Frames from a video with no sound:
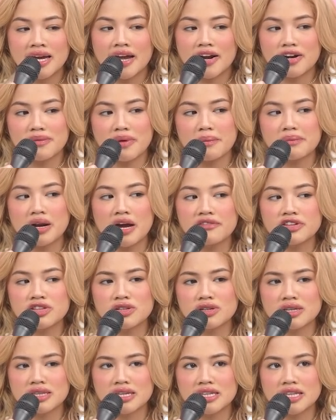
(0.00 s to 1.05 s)
I remember having
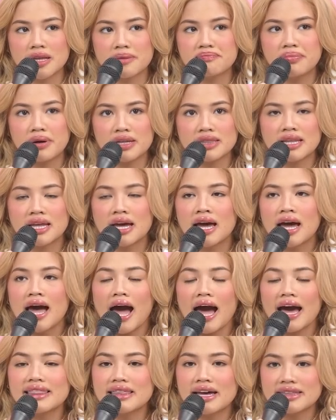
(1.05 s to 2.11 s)
to clean it, but
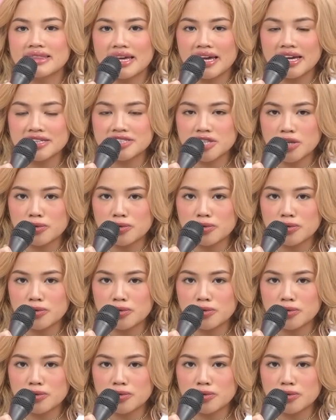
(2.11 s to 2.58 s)
at that age,